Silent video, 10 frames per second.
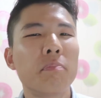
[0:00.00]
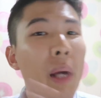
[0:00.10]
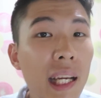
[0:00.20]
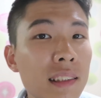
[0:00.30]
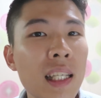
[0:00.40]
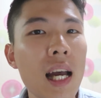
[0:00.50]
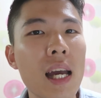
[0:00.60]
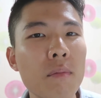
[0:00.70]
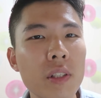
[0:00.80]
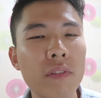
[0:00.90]
big
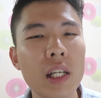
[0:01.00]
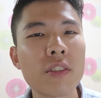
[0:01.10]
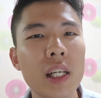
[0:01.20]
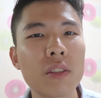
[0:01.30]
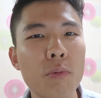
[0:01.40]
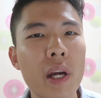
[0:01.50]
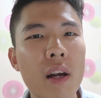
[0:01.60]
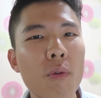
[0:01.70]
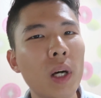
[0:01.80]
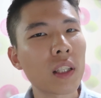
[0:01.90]
time if I try to
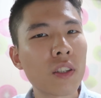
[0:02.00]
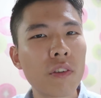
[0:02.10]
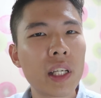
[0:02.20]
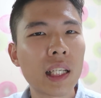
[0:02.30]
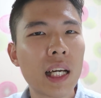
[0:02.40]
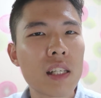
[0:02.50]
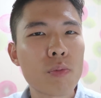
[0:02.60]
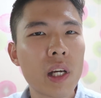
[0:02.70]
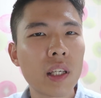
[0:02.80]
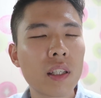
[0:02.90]
wear what the Korean guys
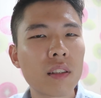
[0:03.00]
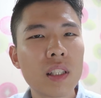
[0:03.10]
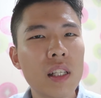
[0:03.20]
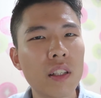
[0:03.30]
wear here.